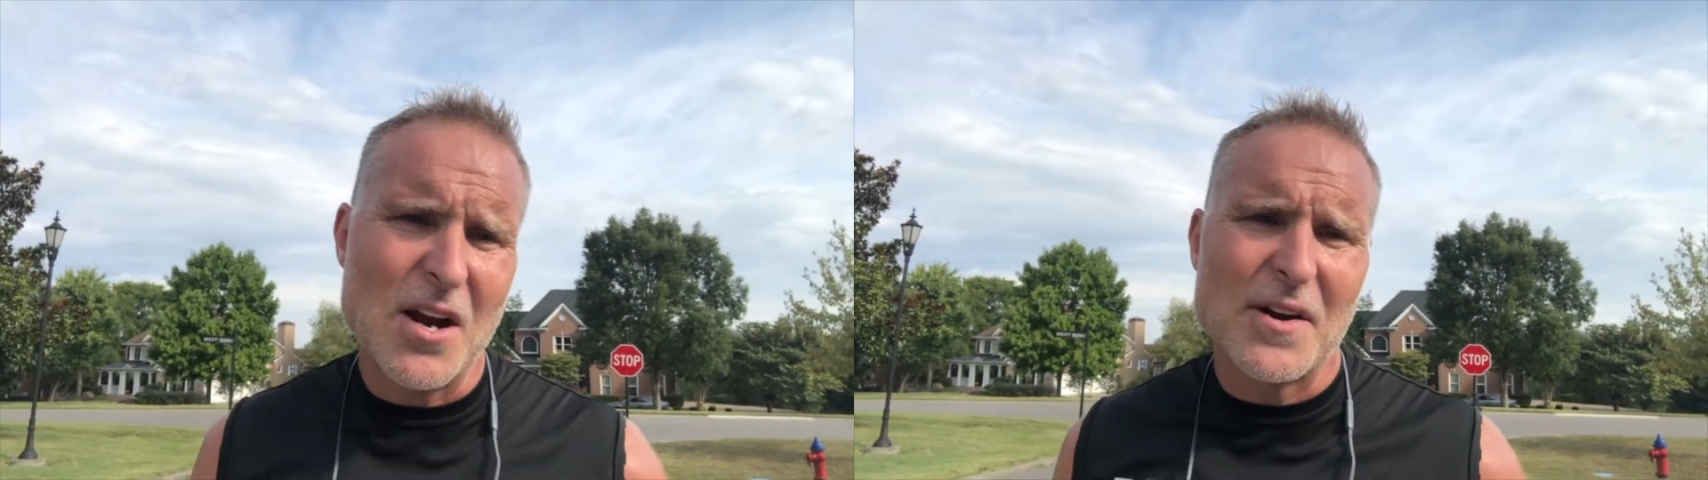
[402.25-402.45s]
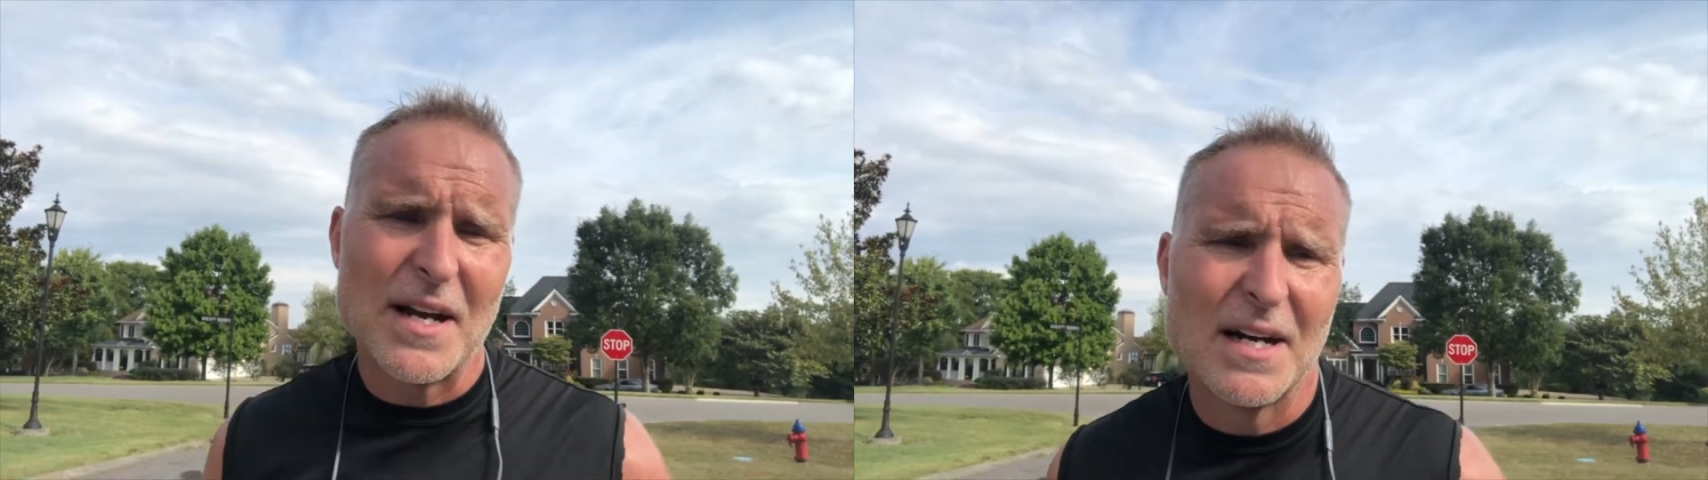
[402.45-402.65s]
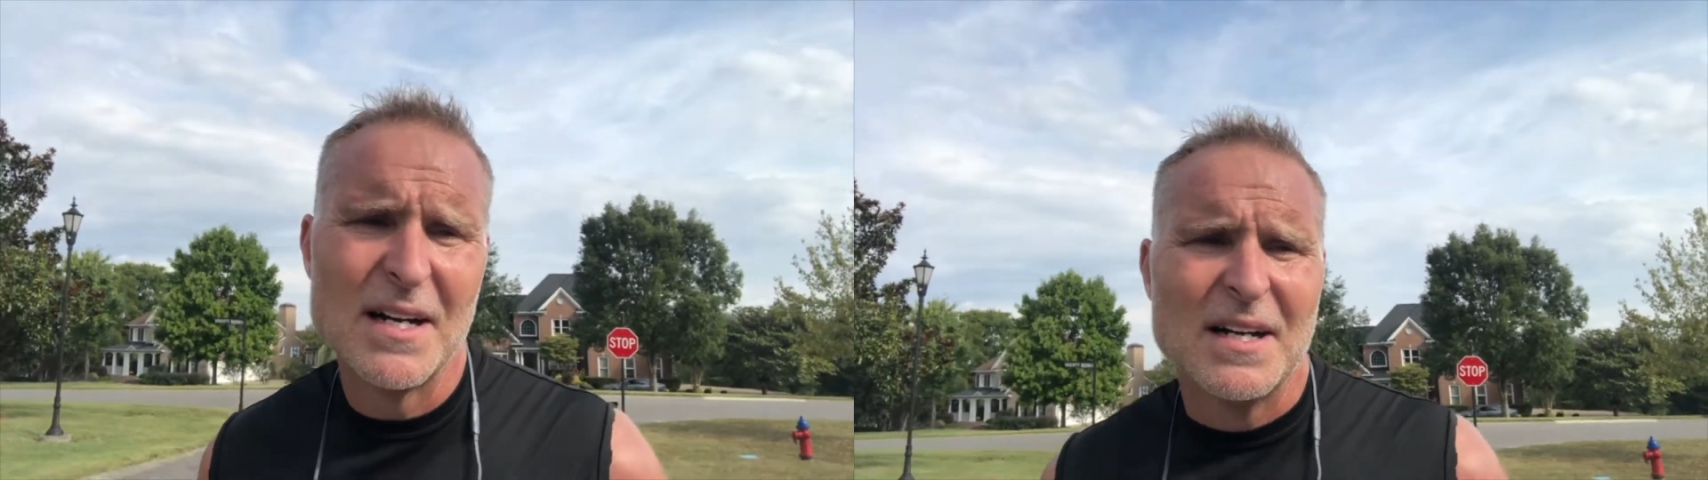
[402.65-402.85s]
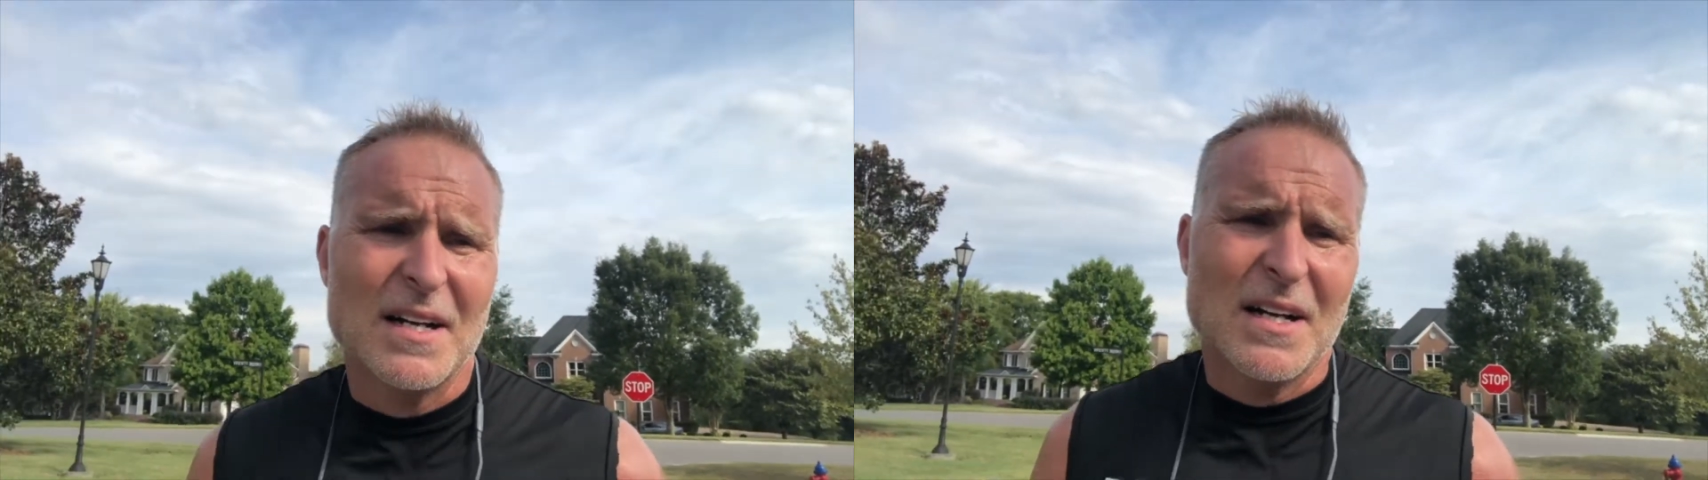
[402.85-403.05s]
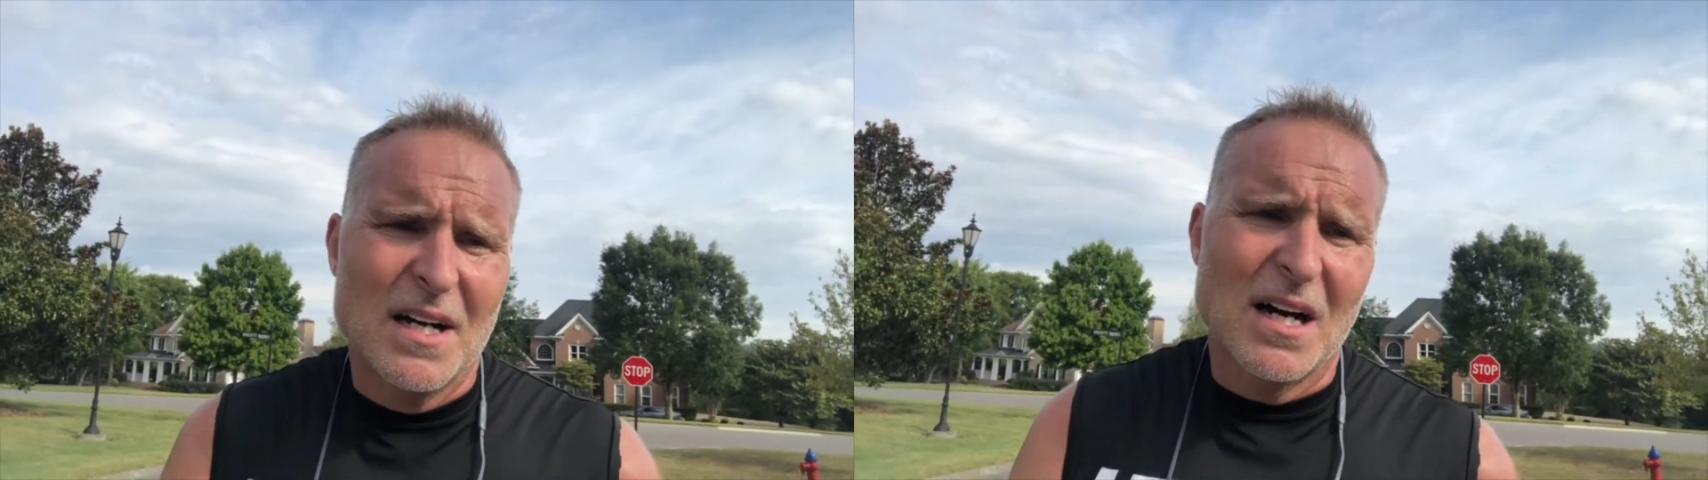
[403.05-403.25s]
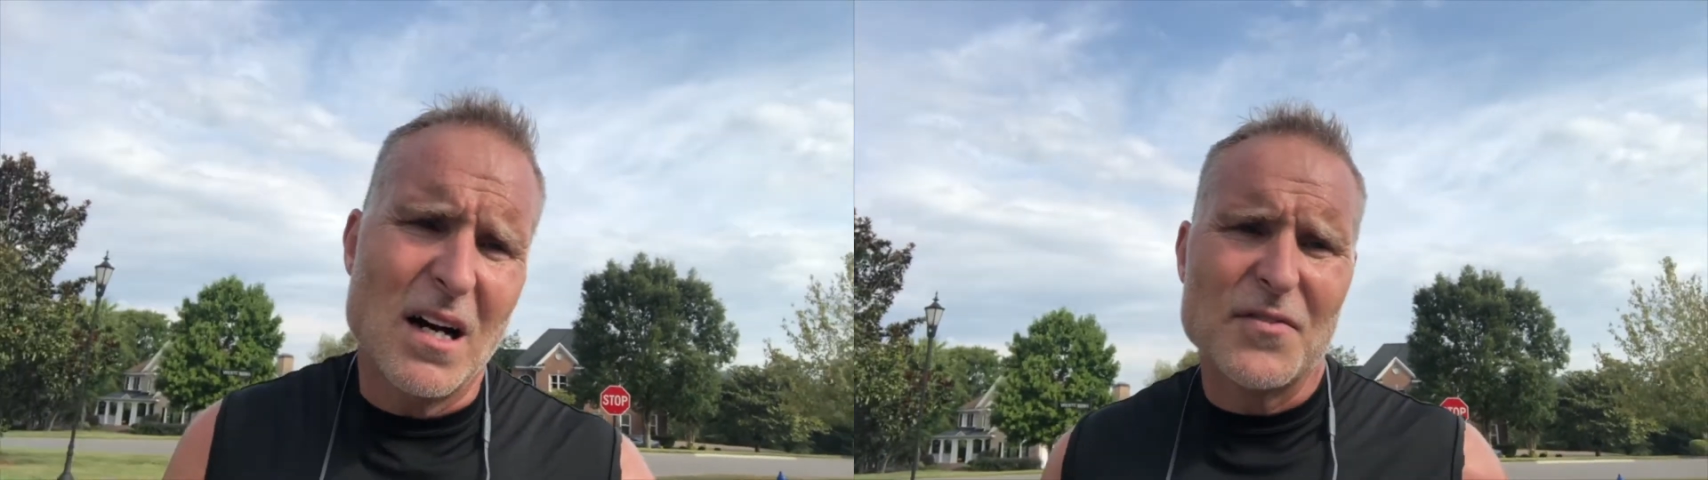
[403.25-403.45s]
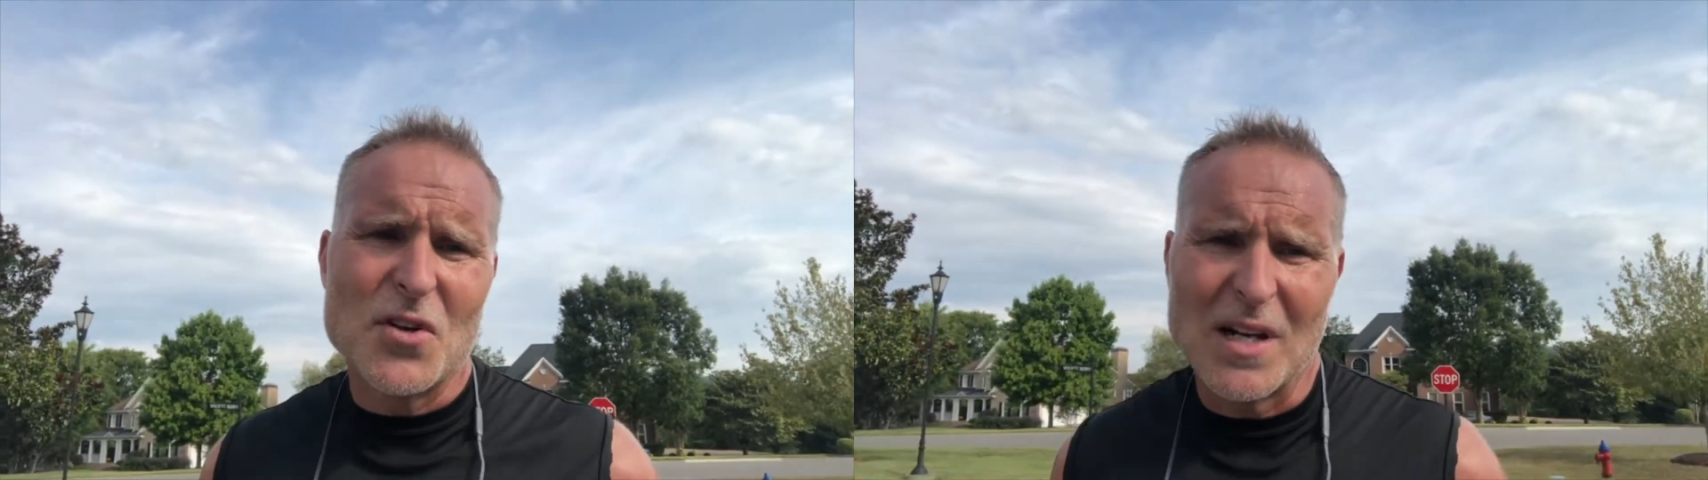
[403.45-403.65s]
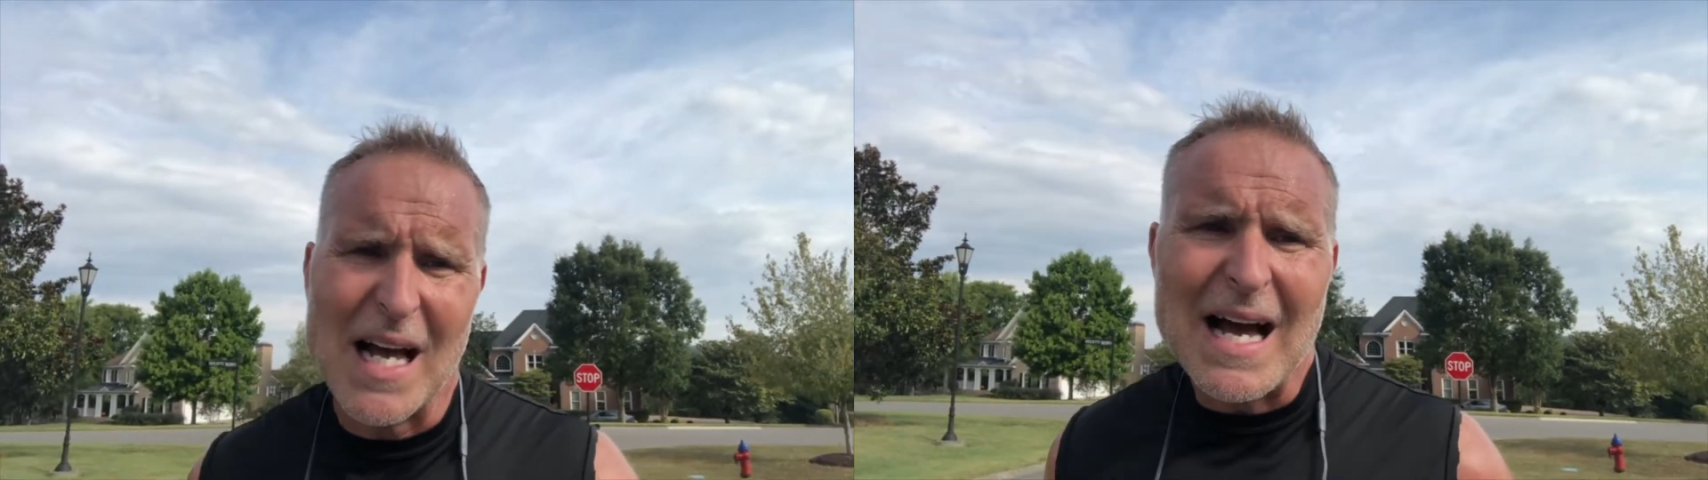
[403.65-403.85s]
area of
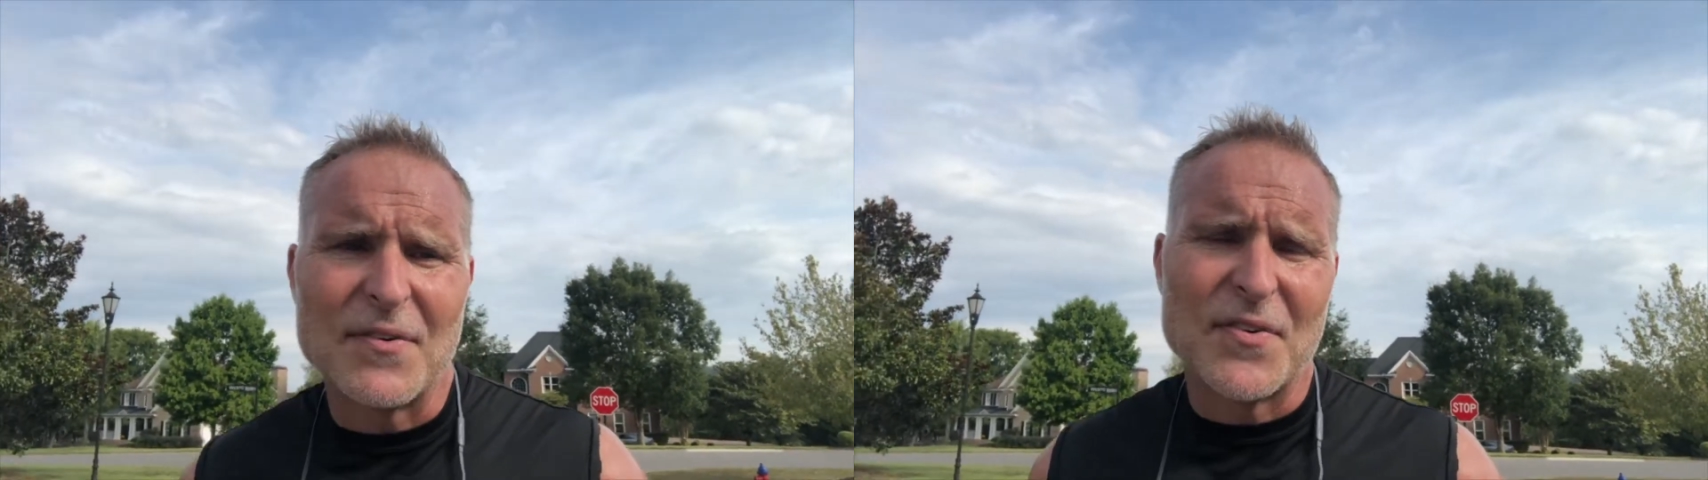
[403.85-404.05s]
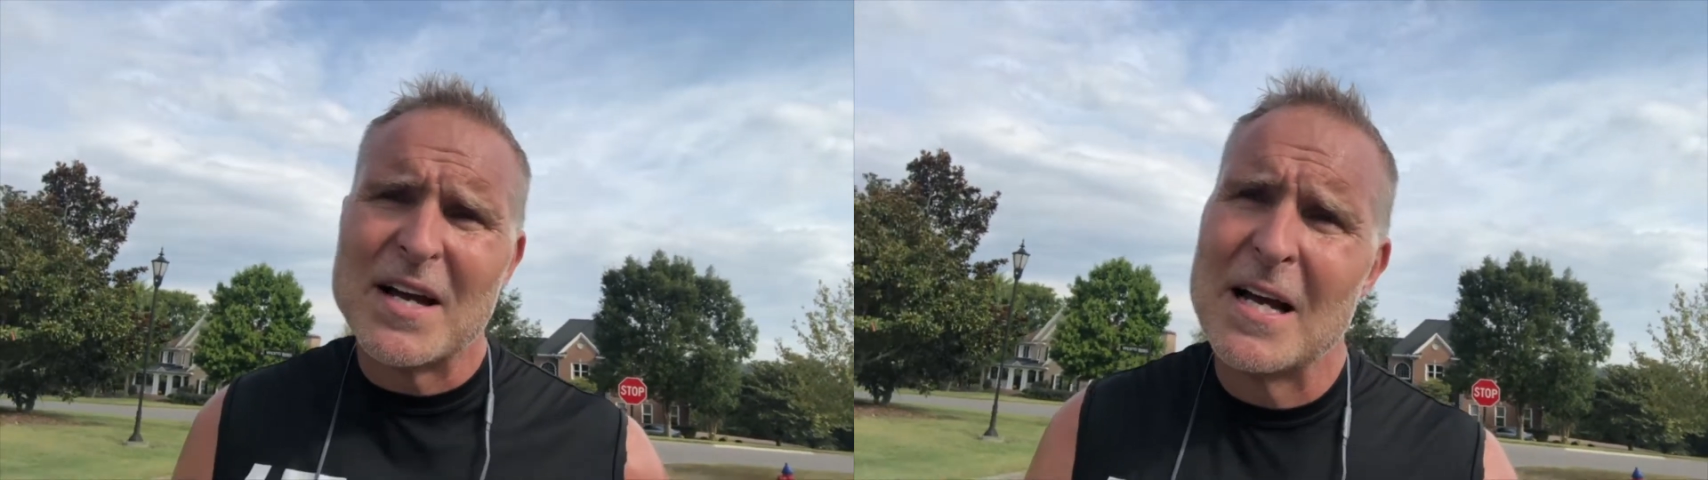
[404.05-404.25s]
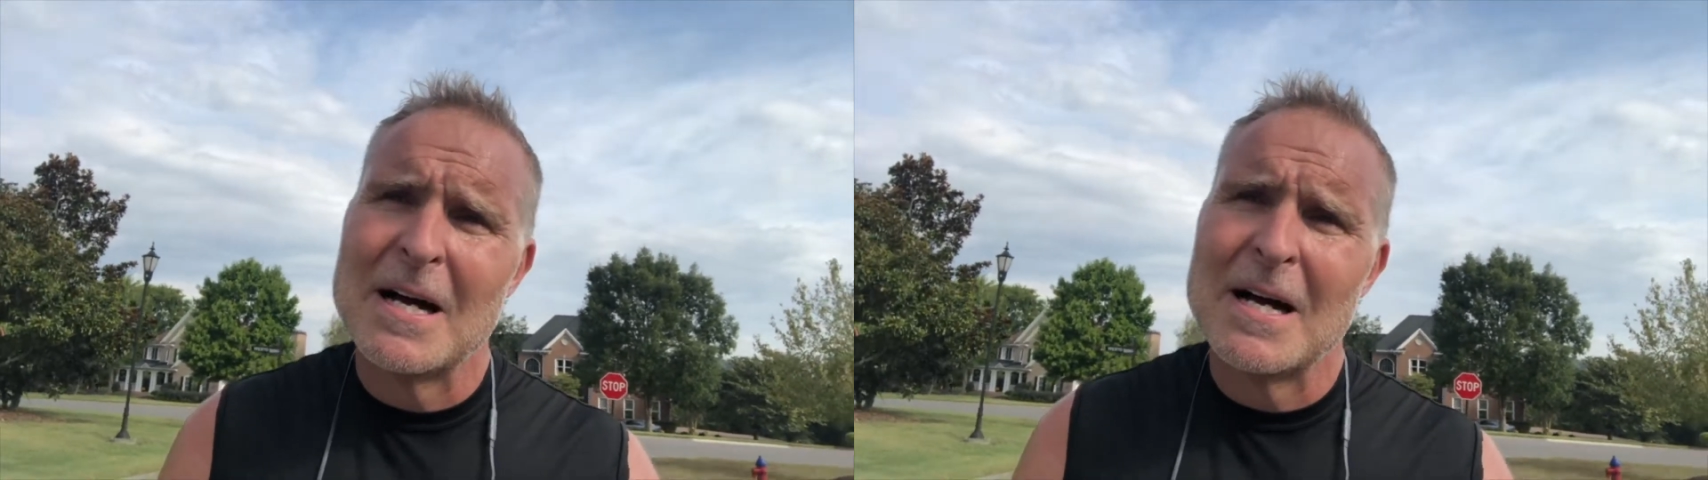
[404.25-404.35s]
your life.